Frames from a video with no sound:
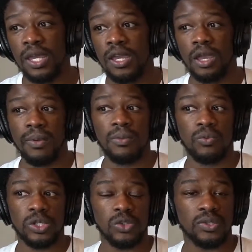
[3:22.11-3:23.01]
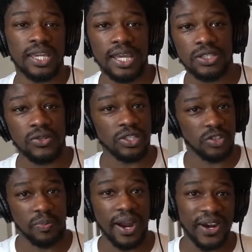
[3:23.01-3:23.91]
And maybe when you dance, you're
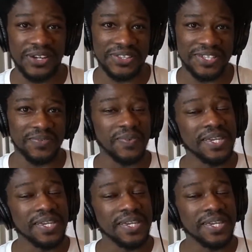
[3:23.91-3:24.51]
inspiring them.